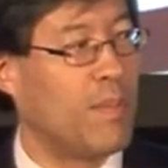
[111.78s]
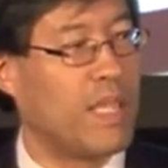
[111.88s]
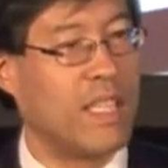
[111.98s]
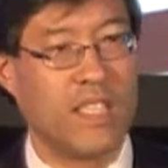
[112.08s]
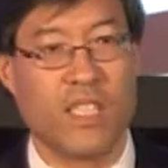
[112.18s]

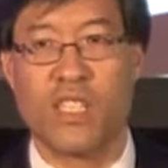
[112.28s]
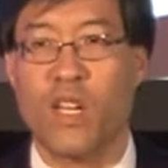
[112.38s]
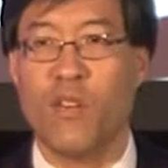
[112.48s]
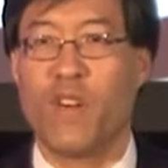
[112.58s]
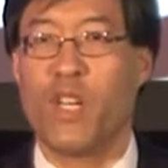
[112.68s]
Because it's
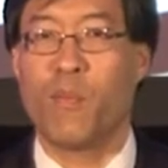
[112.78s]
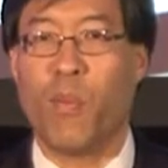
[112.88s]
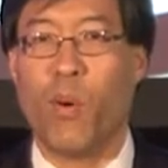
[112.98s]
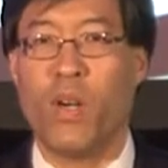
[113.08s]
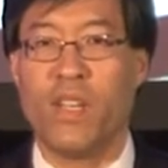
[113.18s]
so very
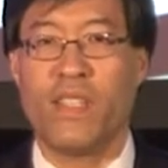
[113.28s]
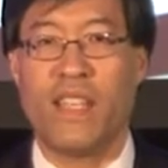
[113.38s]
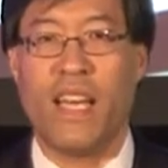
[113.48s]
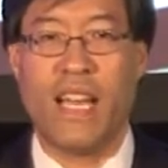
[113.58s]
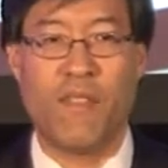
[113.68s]
important
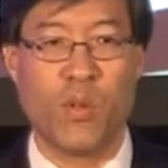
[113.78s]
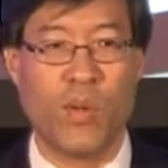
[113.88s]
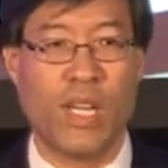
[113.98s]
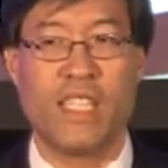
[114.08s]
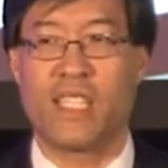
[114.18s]
that
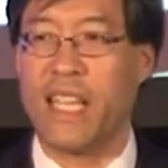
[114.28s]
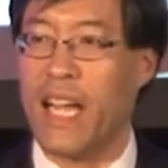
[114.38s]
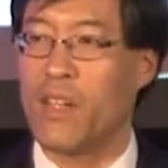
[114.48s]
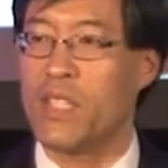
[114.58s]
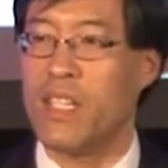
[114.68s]
everyone is
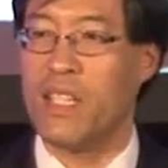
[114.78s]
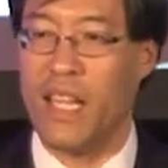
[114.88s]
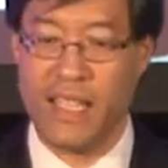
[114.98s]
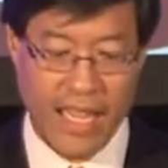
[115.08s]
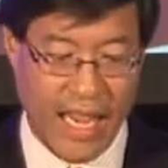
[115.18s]
counted
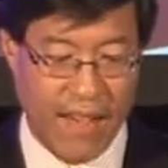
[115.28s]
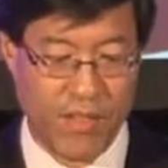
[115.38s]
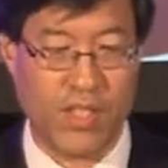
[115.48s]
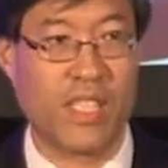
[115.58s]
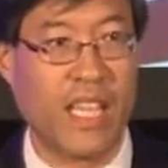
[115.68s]
and they
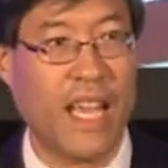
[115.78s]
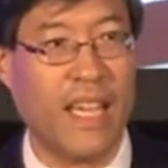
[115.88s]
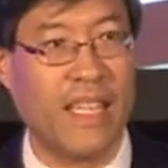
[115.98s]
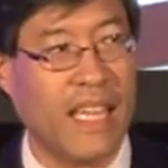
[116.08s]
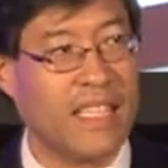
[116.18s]
have their
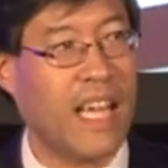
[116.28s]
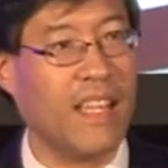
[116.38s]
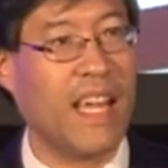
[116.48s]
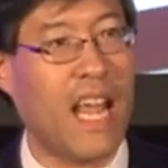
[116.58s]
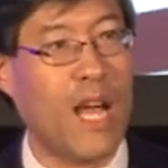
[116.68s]
say. And that's
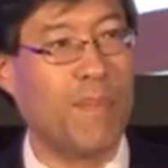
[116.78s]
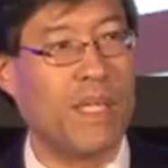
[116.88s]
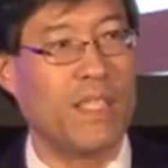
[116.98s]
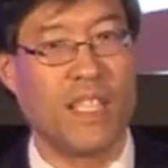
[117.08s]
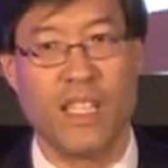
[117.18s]
how that
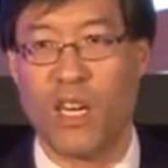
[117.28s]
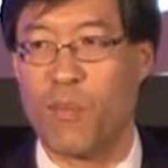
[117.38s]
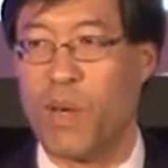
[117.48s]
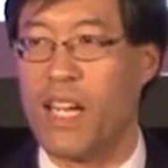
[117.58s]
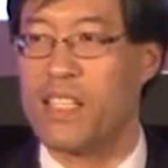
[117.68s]
happens in
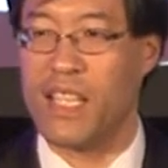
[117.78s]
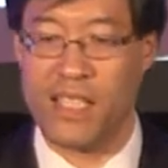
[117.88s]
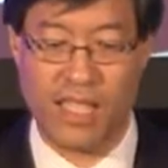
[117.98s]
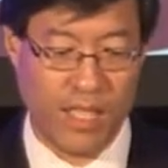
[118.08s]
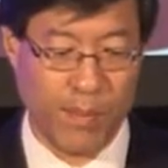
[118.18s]
our
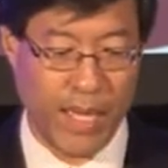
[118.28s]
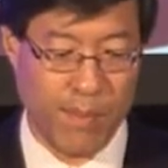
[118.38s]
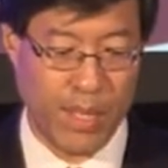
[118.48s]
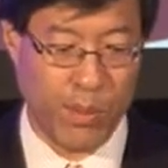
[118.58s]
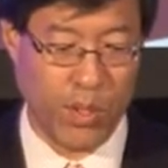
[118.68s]
process, is by
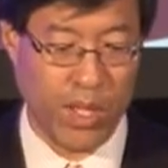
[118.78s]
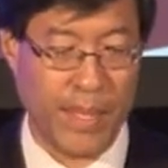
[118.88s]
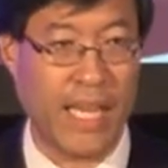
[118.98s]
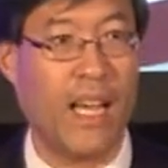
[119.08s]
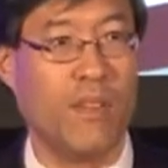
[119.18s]
people
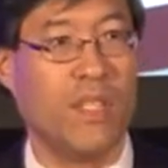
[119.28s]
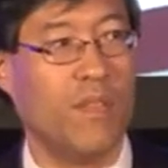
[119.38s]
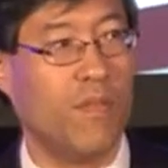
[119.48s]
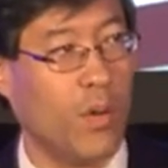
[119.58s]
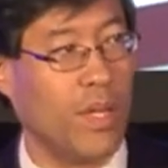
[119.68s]
coming out
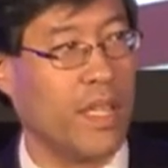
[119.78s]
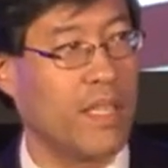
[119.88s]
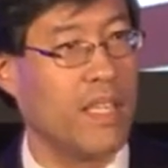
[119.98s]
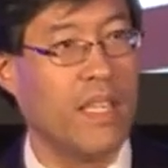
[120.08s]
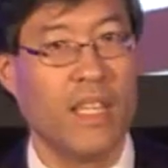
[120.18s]
and voting.